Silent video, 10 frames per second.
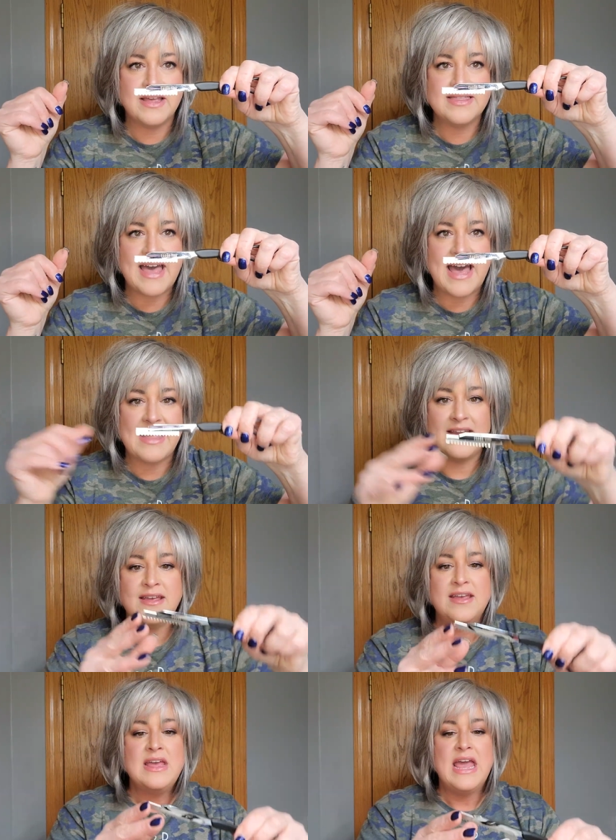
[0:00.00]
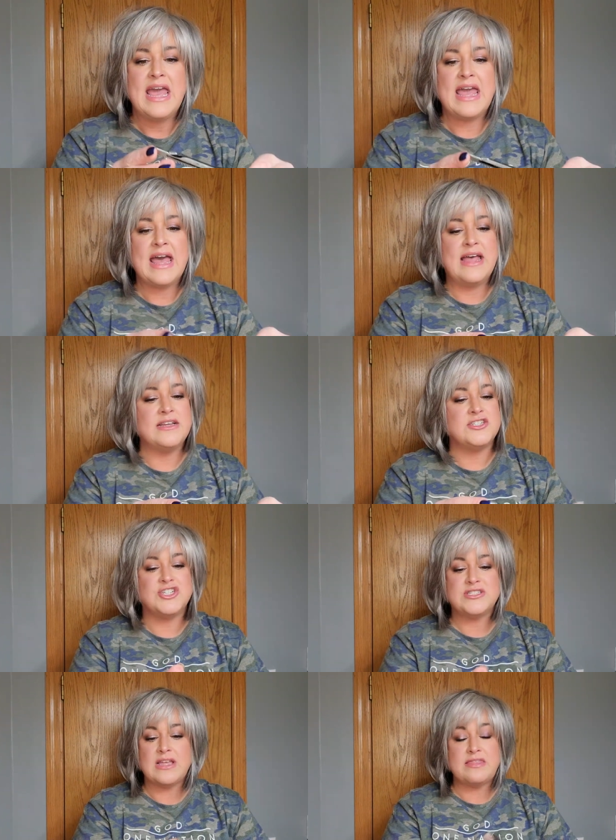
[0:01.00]
like that and
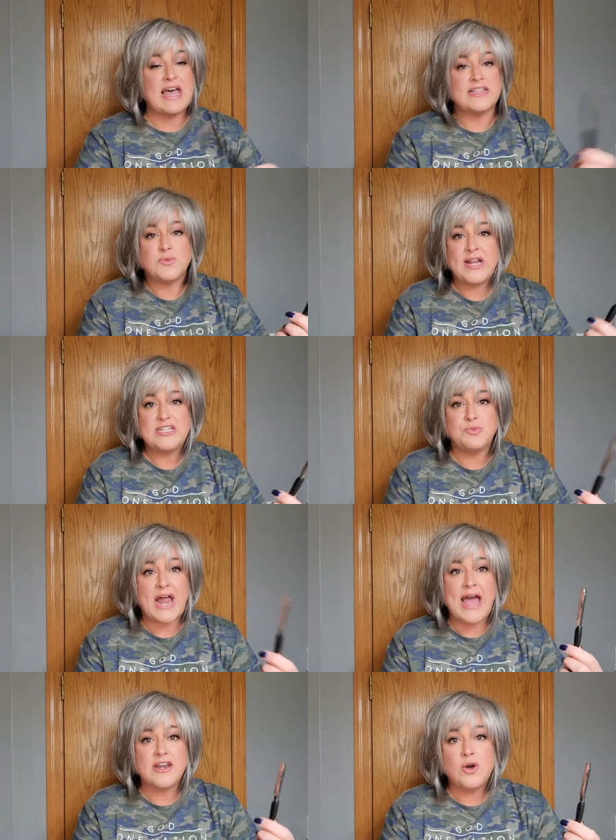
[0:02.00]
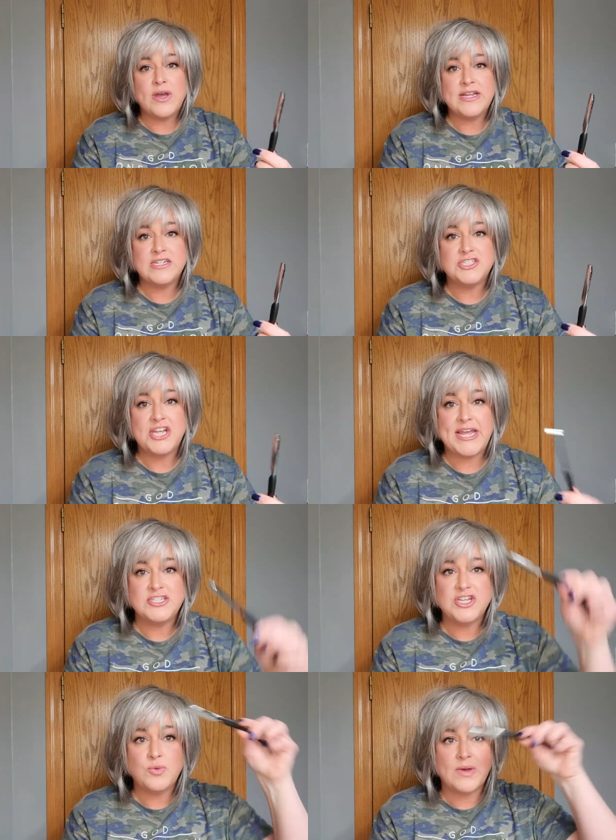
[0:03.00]
just that's when I when I know I need to
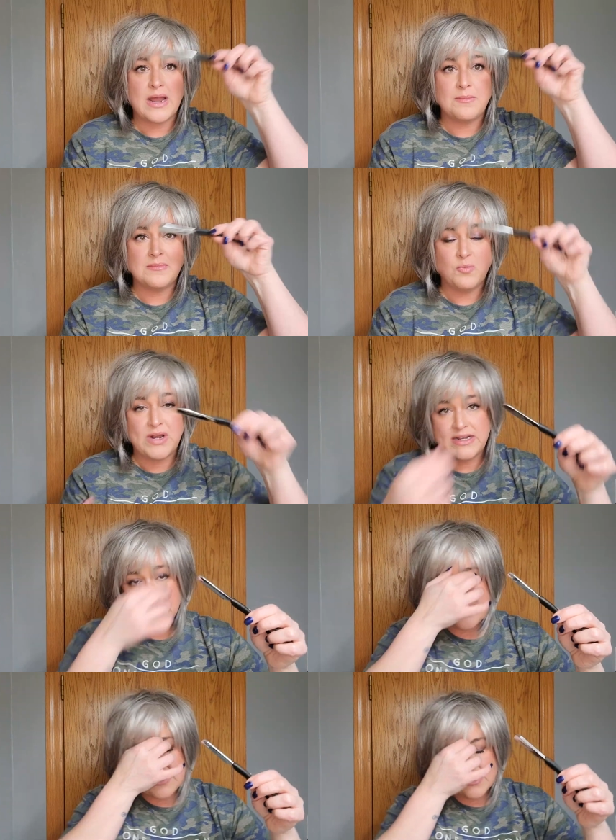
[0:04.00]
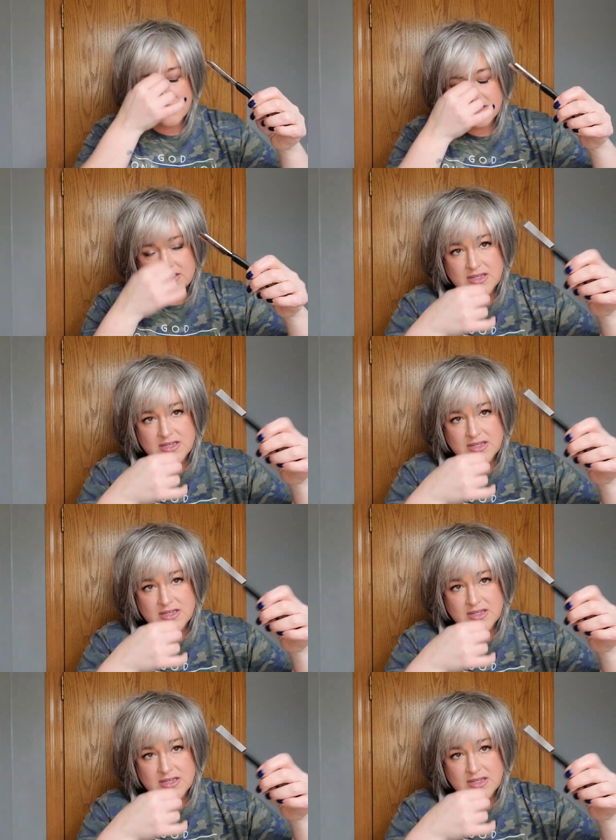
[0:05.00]
change it when I'm when it doesn't